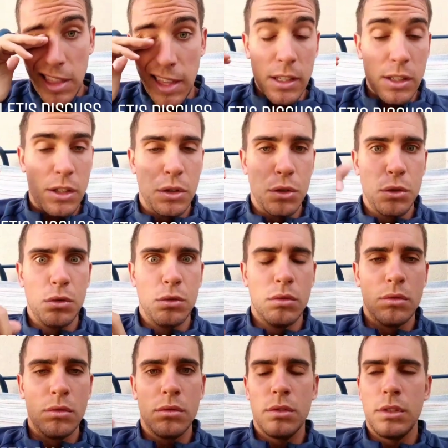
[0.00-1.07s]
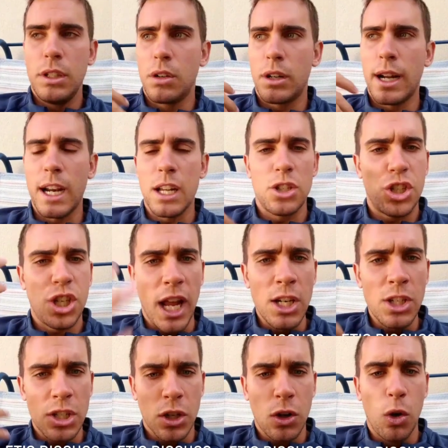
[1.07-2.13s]
things to, you know, kind of
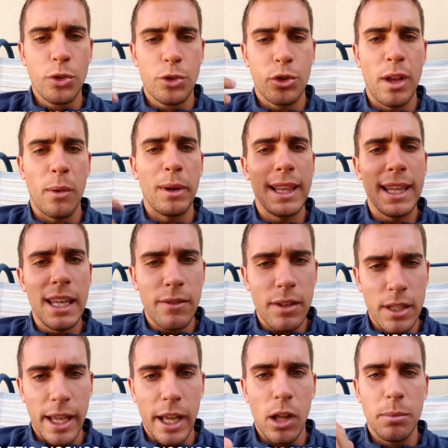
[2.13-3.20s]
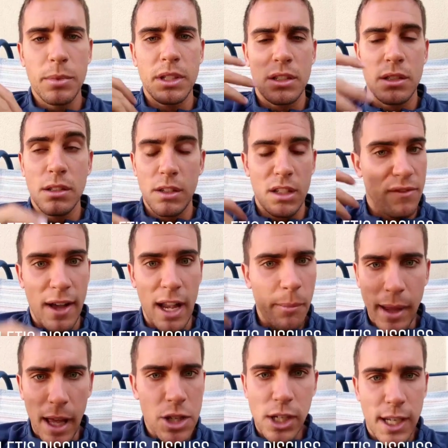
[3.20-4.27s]
change the culture that we live in to help
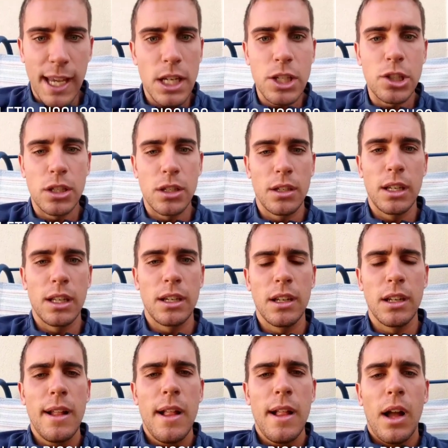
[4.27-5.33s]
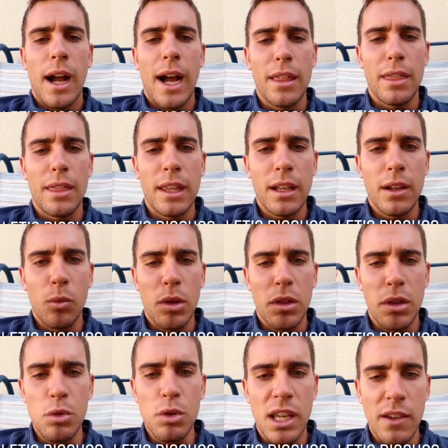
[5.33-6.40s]
develop education. And I think
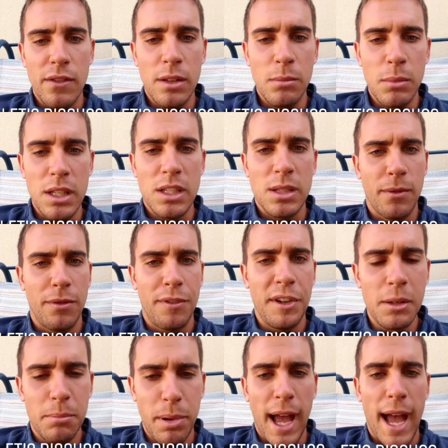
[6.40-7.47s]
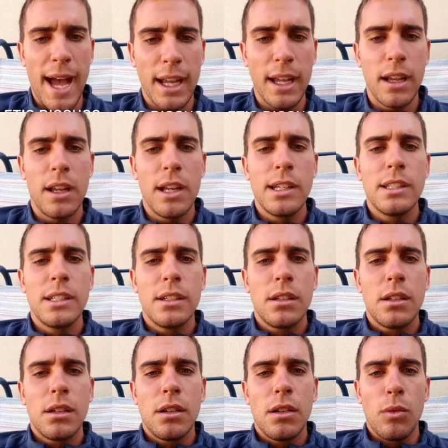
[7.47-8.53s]
with you giving me some feedback,
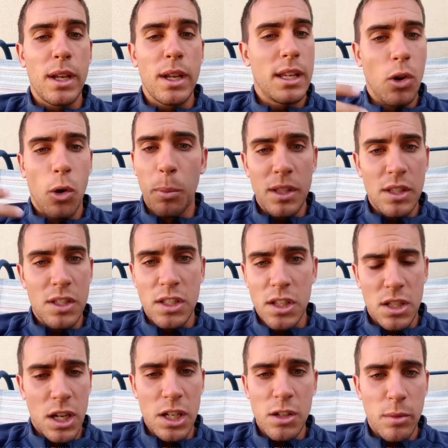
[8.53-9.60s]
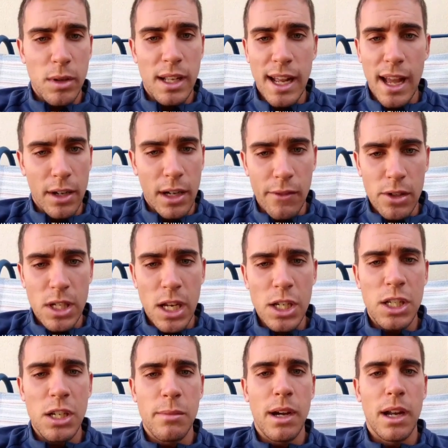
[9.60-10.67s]
we can open this discussion. We can have a
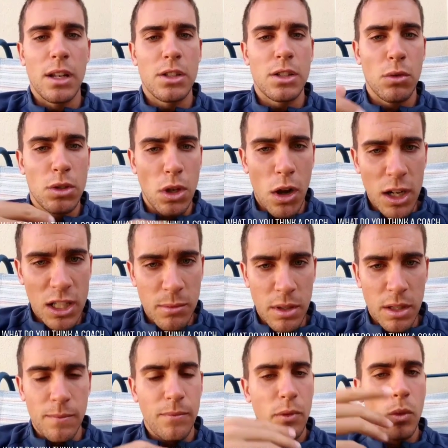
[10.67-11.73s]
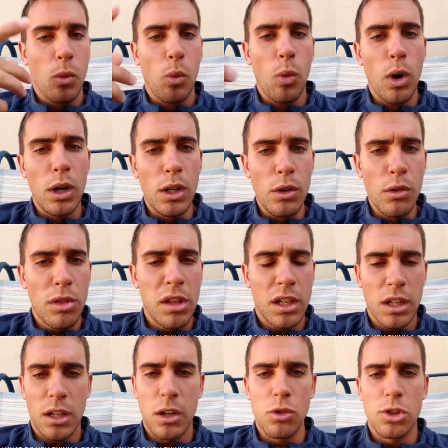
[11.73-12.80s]
conversation about it. So talk to me. What do you
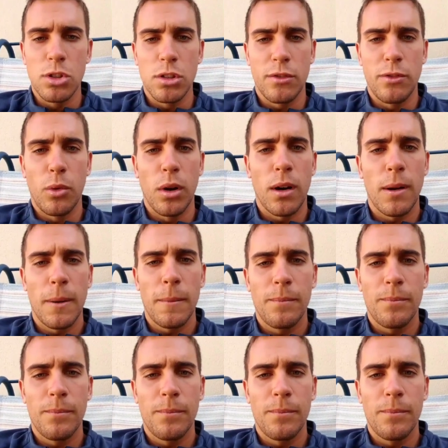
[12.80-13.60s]
think a coach looks for?